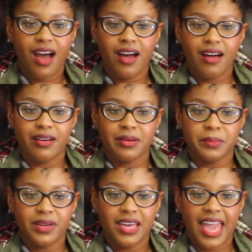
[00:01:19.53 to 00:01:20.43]

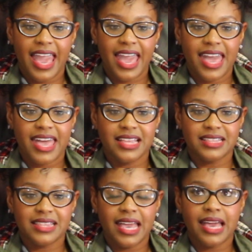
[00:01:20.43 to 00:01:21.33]

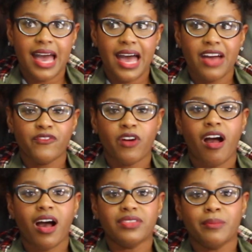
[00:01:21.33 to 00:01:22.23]
And thank God
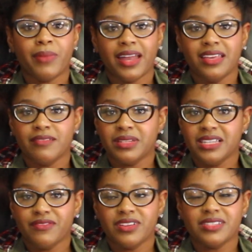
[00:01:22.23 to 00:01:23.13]
for all the body of
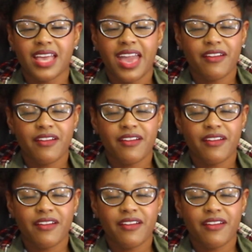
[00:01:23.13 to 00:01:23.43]
believers,